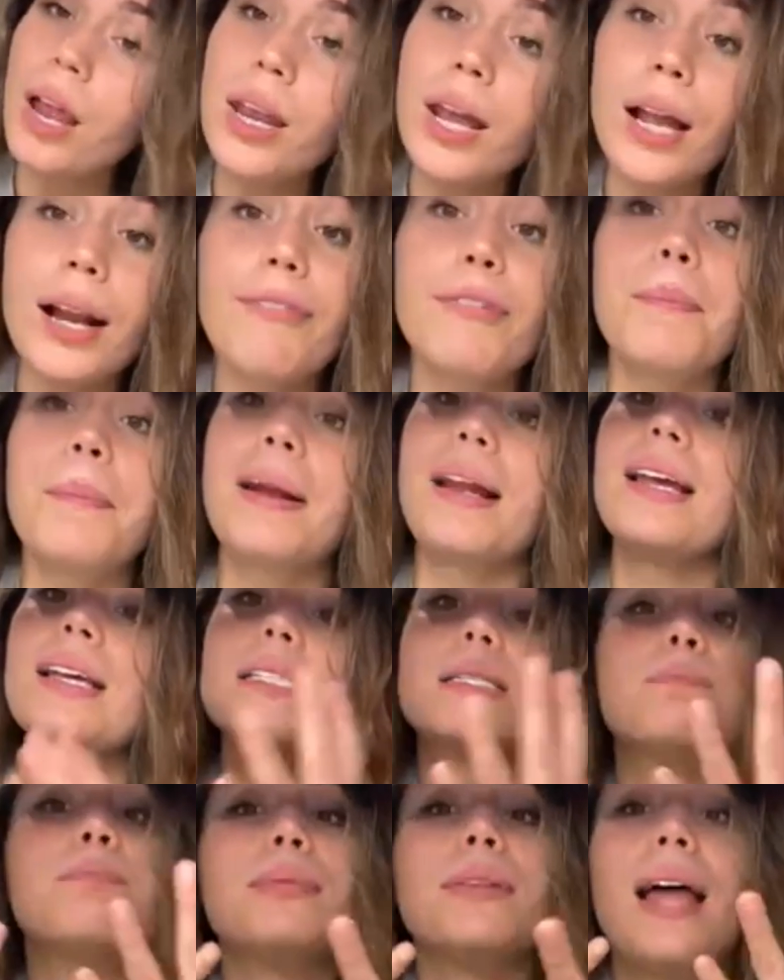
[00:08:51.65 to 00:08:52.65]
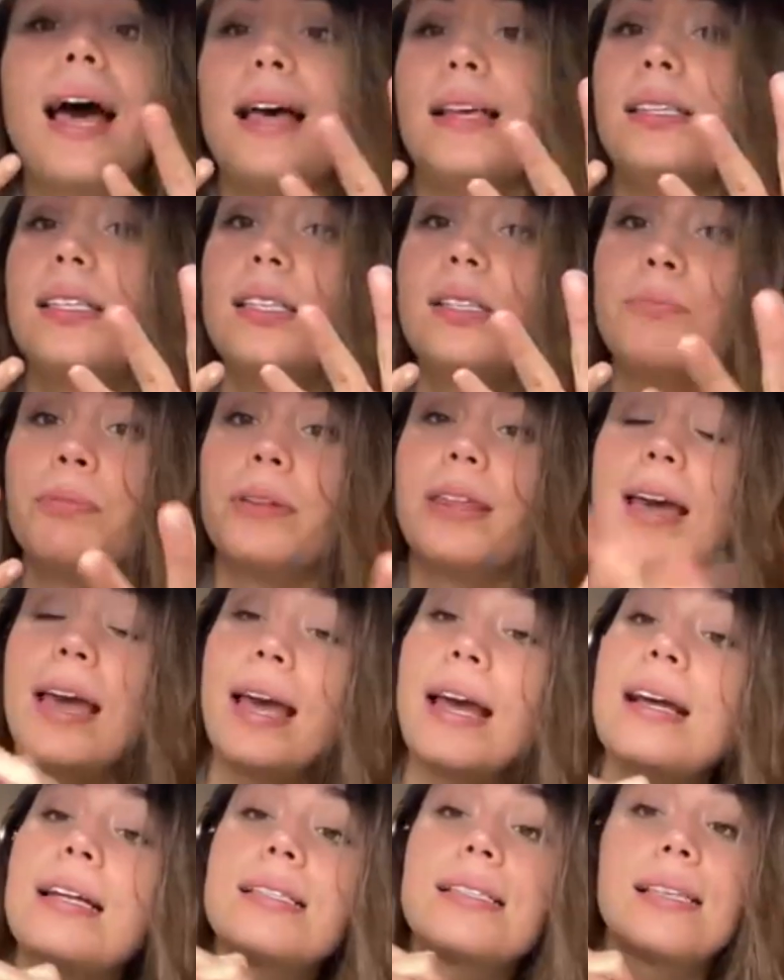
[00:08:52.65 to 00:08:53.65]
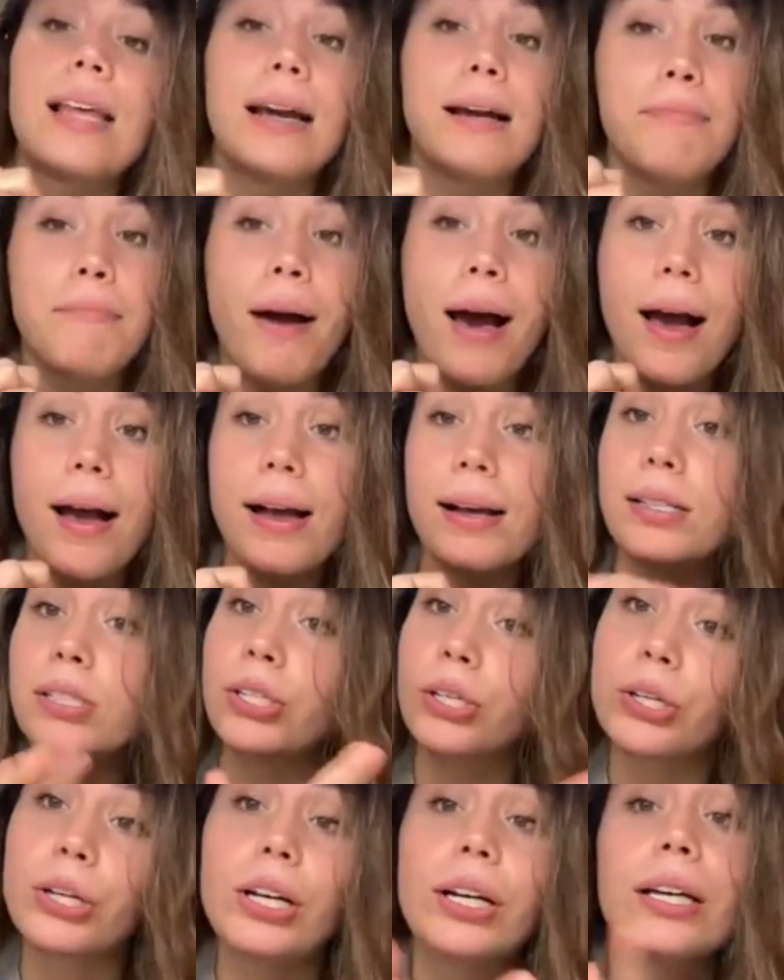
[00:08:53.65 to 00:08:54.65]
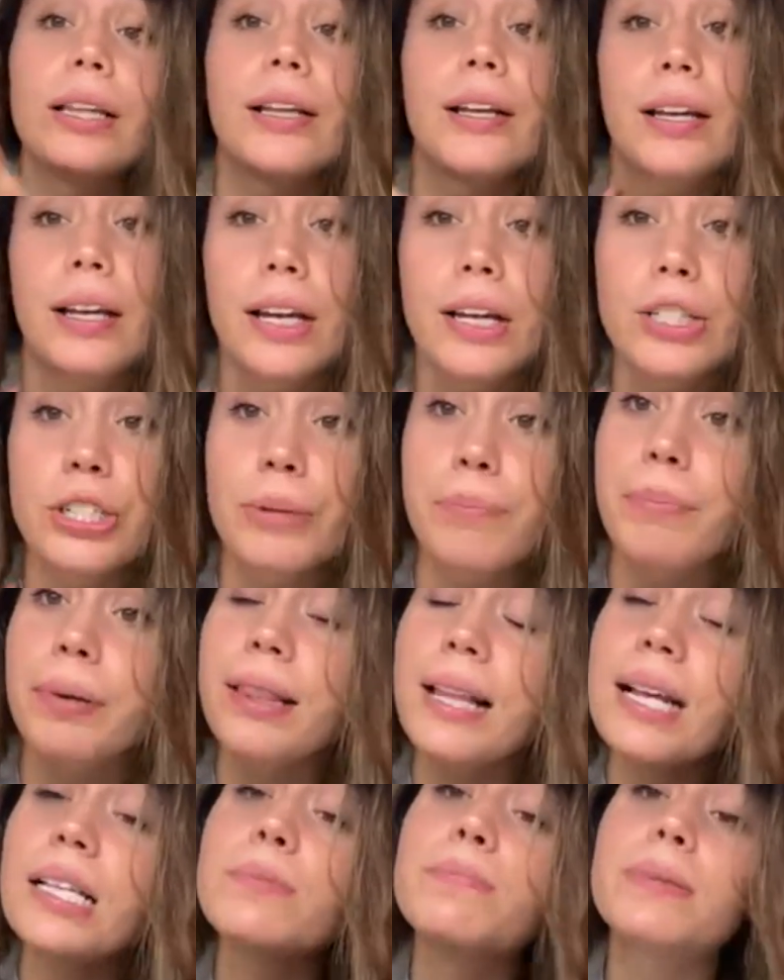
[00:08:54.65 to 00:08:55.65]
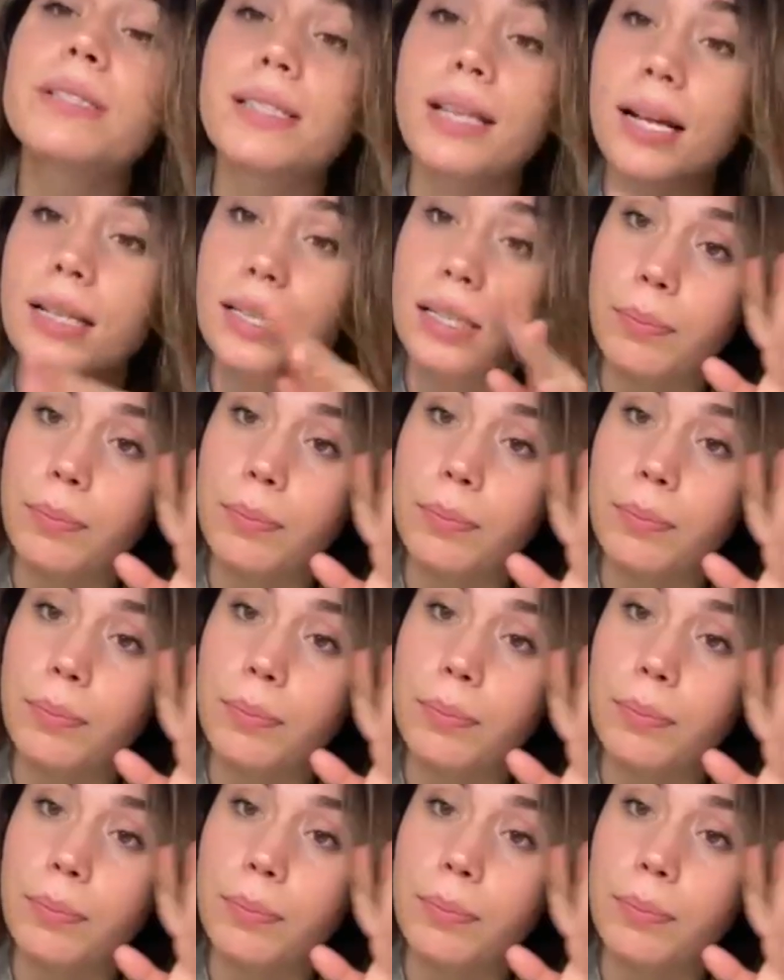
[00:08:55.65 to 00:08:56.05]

Not everybody is blessed with hands like mine to cook in the kitchen, but that's besides the